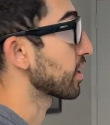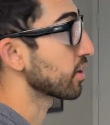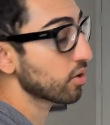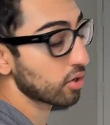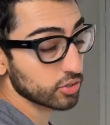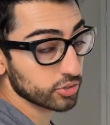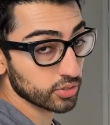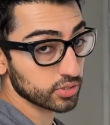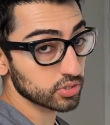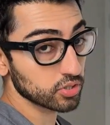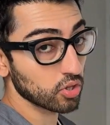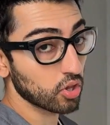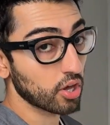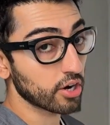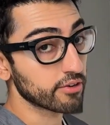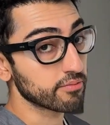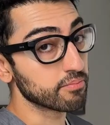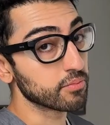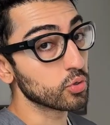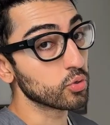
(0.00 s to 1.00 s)
it also has a lot
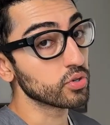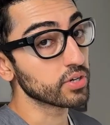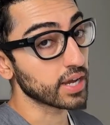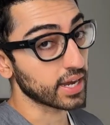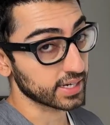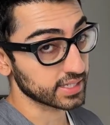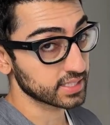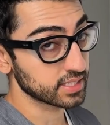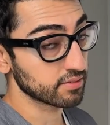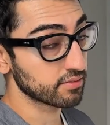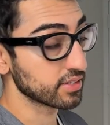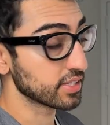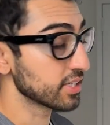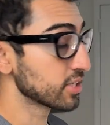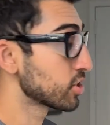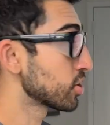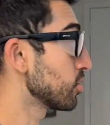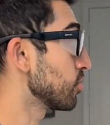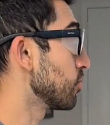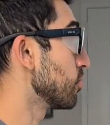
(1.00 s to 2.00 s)
of mood activity
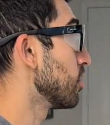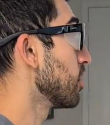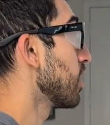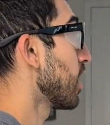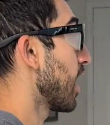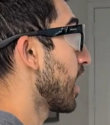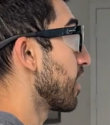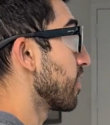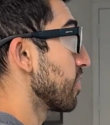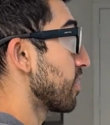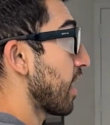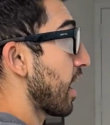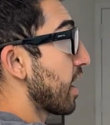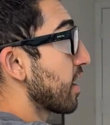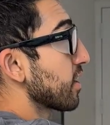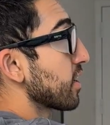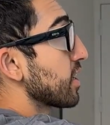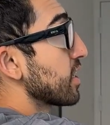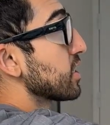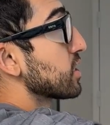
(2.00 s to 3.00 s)
too. And
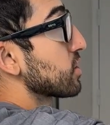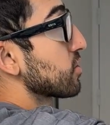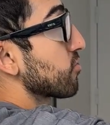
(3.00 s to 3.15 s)
that is